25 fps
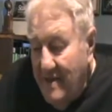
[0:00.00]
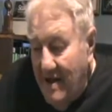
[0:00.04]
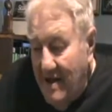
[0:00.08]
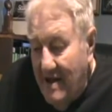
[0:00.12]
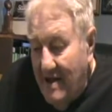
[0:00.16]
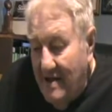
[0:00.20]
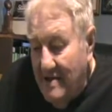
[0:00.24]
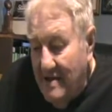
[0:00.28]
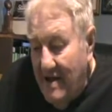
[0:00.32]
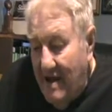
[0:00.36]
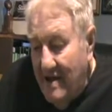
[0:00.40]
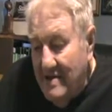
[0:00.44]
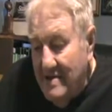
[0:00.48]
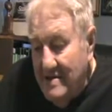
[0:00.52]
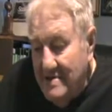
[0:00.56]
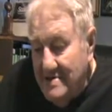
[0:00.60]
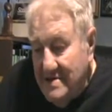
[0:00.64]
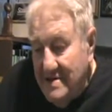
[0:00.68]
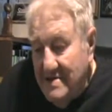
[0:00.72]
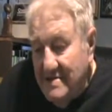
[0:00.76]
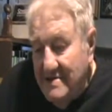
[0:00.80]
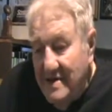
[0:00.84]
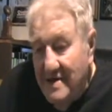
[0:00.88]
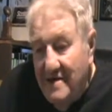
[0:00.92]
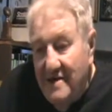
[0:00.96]
I
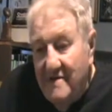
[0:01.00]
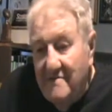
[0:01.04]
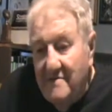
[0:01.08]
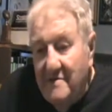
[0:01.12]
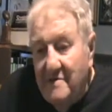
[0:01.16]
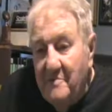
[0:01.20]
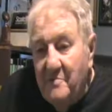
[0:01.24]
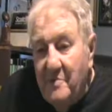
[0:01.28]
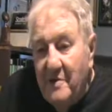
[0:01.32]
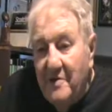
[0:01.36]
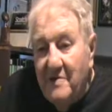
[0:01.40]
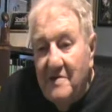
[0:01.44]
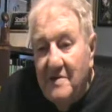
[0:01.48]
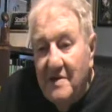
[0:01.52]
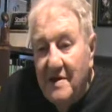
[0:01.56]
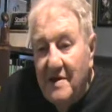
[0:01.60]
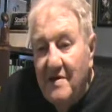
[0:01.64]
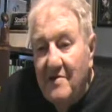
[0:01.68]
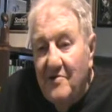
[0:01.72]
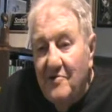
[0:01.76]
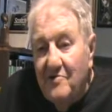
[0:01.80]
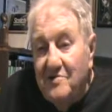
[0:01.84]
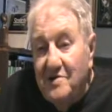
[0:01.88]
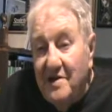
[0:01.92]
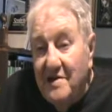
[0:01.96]
just didn't have the
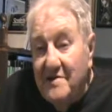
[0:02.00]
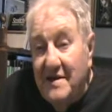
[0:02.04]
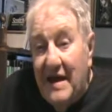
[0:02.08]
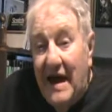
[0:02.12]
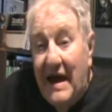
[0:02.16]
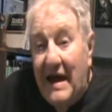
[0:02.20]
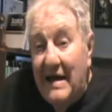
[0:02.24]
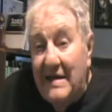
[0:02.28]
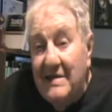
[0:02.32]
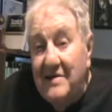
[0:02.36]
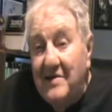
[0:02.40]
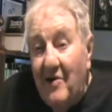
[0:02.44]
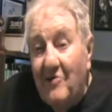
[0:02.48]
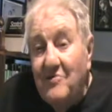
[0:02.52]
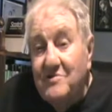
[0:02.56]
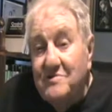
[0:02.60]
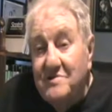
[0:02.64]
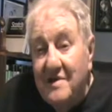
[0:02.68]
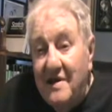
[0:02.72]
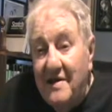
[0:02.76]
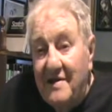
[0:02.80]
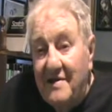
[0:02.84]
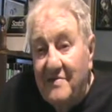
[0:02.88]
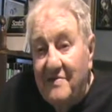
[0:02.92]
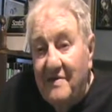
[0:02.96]
ability, to
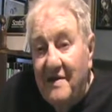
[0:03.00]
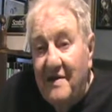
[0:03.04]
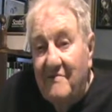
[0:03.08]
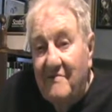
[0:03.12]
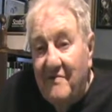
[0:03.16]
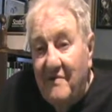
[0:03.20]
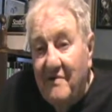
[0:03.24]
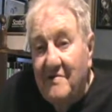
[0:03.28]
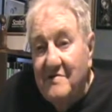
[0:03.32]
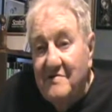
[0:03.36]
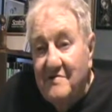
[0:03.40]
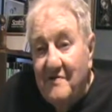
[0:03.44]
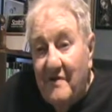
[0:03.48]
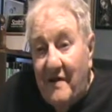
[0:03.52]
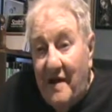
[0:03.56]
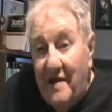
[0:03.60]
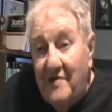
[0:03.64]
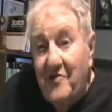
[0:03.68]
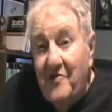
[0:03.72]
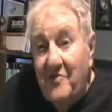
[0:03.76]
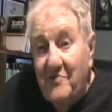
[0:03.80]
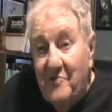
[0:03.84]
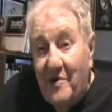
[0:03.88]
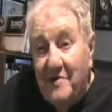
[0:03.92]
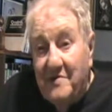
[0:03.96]
diagnose anything first. If I
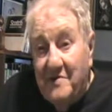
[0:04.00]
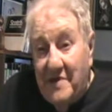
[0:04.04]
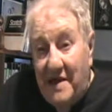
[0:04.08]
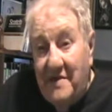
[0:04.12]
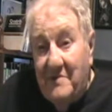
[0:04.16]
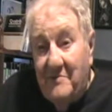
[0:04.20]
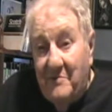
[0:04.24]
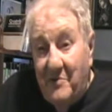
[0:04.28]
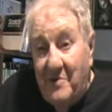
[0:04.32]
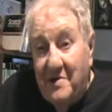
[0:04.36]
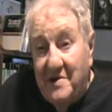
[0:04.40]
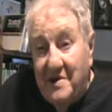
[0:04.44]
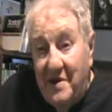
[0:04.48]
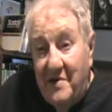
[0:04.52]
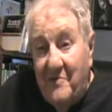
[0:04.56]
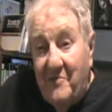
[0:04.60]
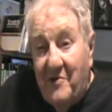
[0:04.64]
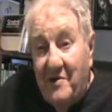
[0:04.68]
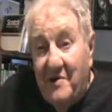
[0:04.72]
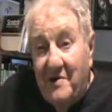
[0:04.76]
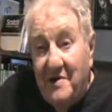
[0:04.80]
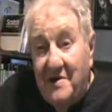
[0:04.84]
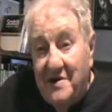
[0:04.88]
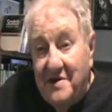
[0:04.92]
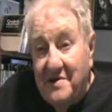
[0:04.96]
knew what they
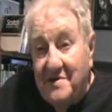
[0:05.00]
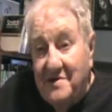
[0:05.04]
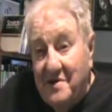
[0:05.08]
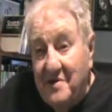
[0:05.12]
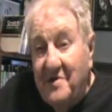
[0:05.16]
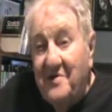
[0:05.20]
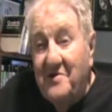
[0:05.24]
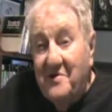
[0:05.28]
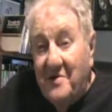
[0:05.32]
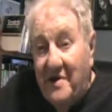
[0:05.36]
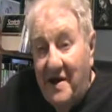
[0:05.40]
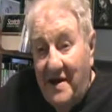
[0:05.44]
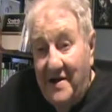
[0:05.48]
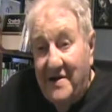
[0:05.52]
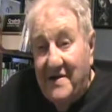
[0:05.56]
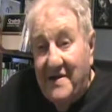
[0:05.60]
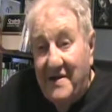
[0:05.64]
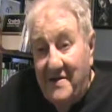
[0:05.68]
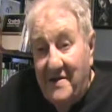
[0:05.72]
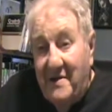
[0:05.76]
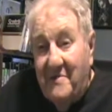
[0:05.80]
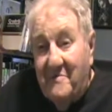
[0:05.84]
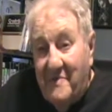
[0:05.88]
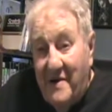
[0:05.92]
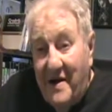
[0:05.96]
wanted to do, I
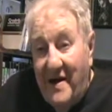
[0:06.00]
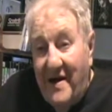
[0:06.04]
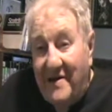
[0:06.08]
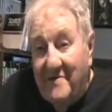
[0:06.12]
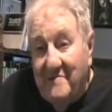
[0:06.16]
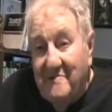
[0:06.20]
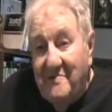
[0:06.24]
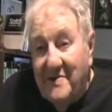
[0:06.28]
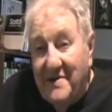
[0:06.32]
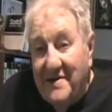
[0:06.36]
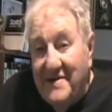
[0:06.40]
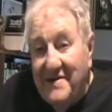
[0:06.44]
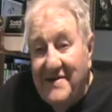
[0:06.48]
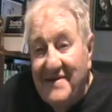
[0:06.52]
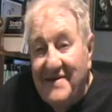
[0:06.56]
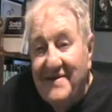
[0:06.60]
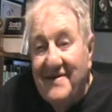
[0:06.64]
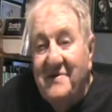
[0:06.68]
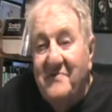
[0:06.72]
could help out. But